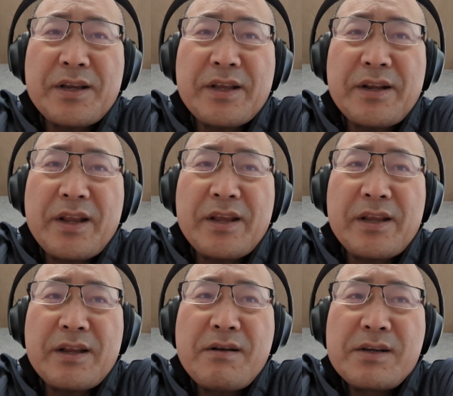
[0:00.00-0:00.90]
get
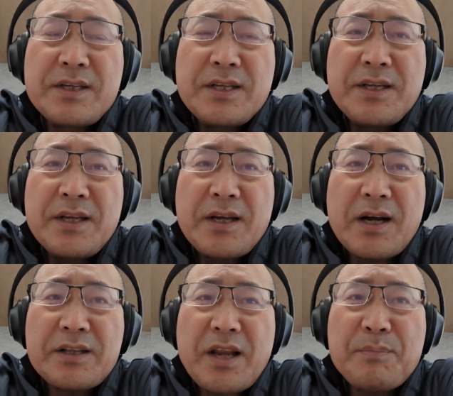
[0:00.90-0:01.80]
a
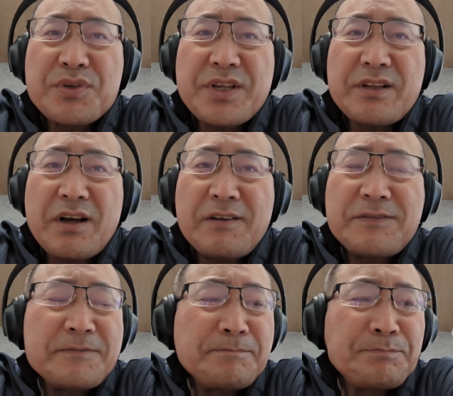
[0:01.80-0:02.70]
10% off.